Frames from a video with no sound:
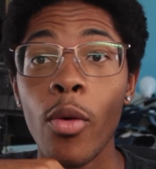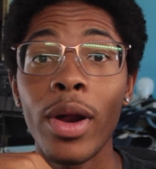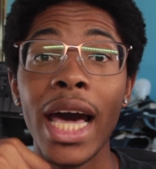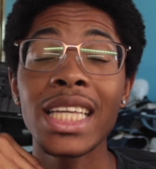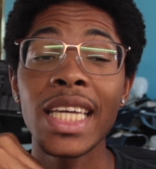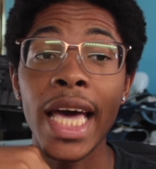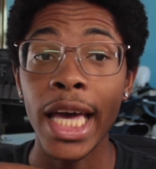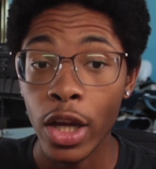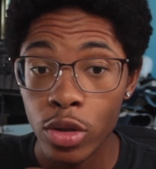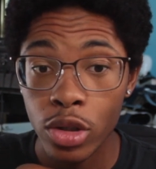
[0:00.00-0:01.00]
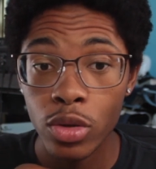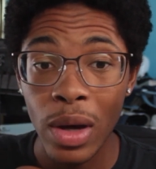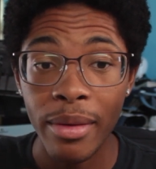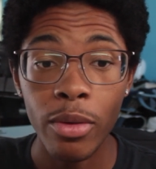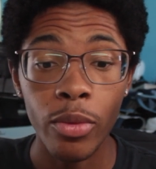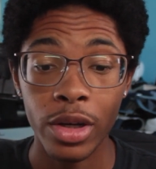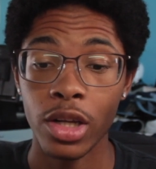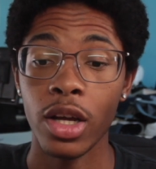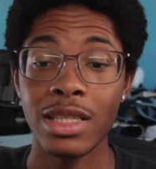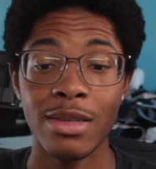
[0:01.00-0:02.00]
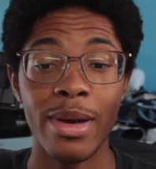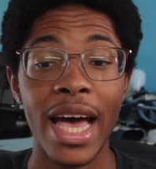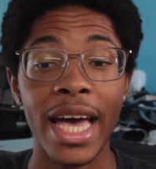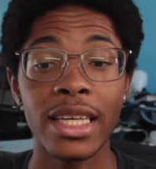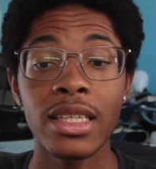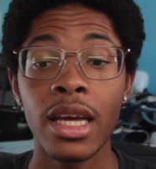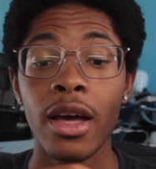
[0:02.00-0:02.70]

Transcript: When I tell you I've been working on these bags